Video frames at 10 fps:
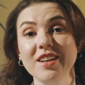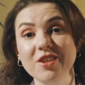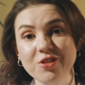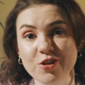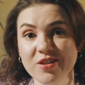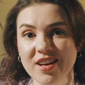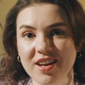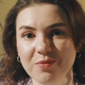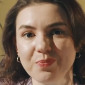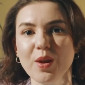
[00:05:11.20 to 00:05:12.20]
Another
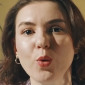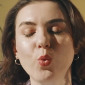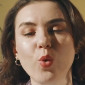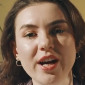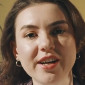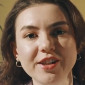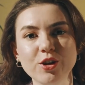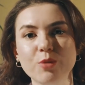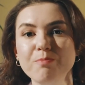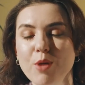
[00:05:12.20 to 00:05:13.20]
thing, wear
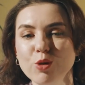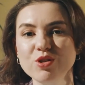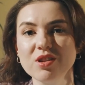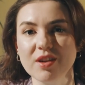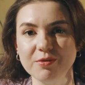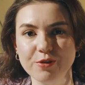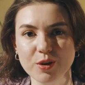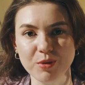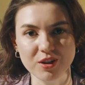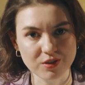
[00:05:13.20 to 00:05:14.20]
your most
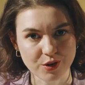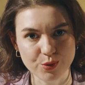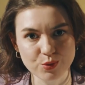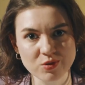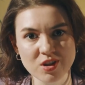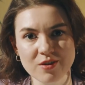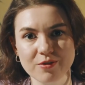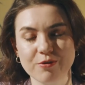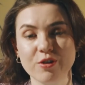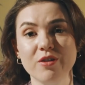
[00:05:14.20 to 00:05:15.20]
comfortable clothes
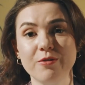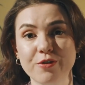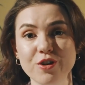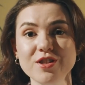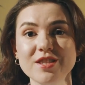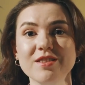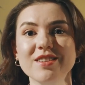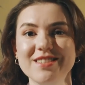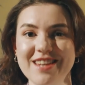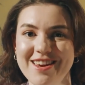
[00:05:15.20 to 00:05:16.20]
for the first
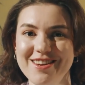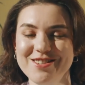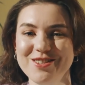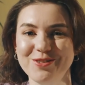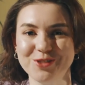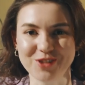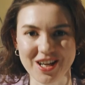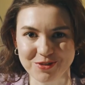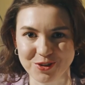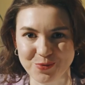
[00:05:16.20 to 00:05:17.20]
days of
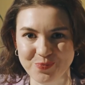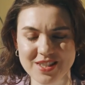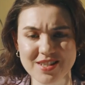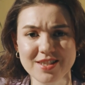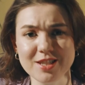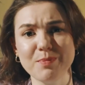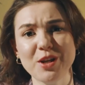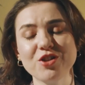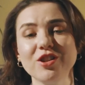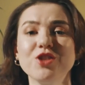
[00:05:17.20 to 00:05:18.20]
arrival. This is
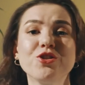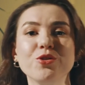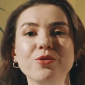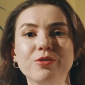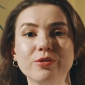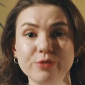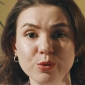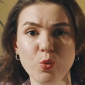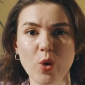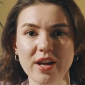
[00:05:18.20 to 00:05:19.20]
especially true for
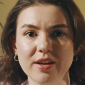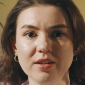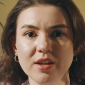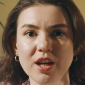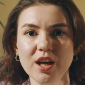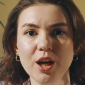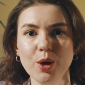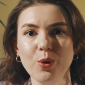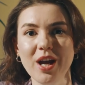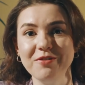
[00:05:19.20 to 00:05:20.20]
footwear.
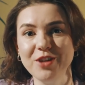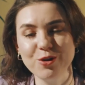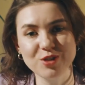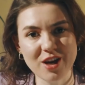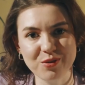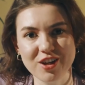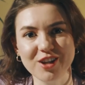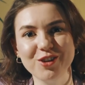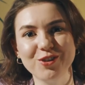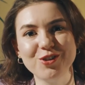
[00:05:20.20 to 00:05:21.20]
We have no doubt
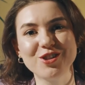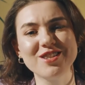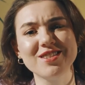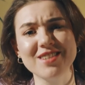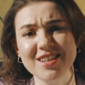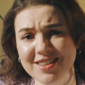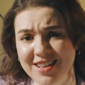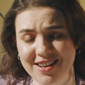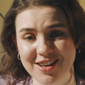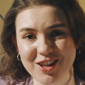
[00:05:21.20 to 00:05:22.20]
that you look
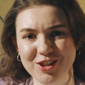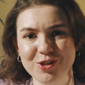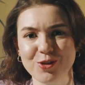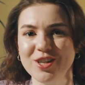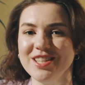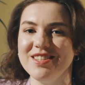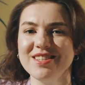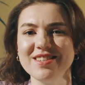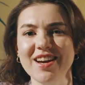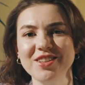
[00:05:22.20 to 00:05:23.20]
stunning in your
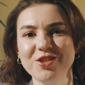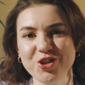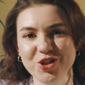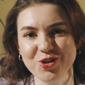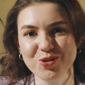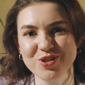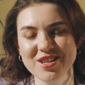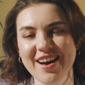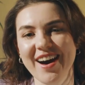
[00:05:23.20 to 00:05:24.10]
designer shoes,